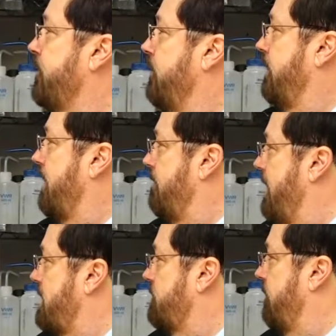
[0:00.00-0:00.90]
we got a
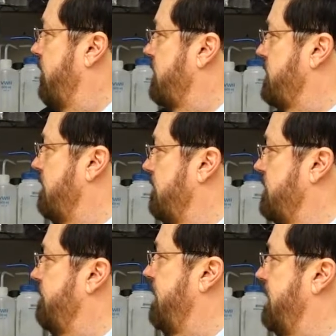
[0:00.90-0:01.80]
mass proportional
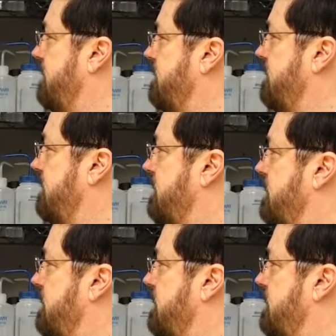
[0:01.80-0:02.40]
response. This is